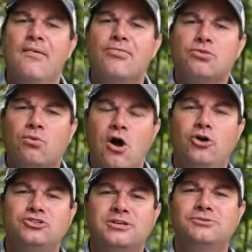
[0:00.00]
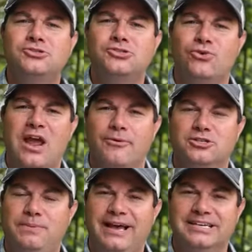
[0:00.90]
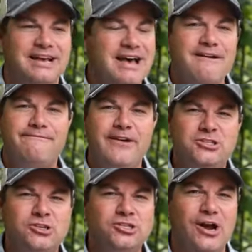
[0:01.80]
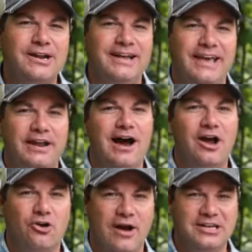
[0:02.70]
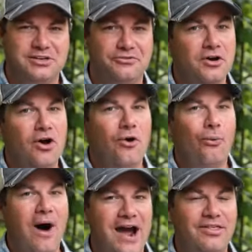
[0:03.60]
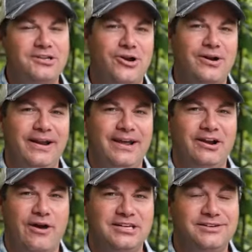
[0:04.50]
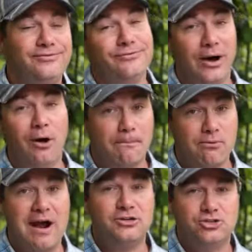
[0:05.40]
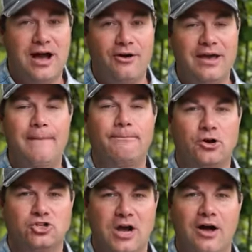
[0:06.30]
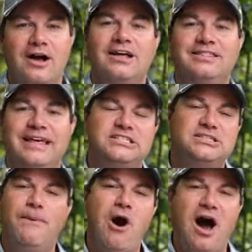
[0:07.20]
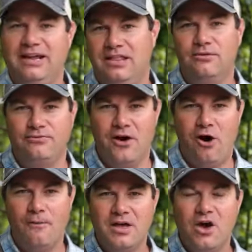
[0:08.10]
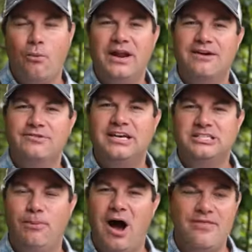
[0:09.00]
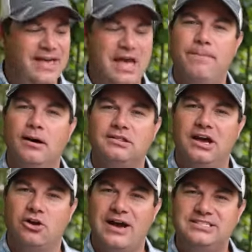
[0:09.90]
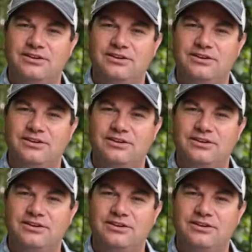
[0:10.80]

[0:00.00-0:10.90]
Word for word: throw some streamers, because fish are starting to get aggressive. Why are they starting to get aggressive? Well, brown trout and brook trout, they spawn in the fall. Whenever they spawn, they get both aggressive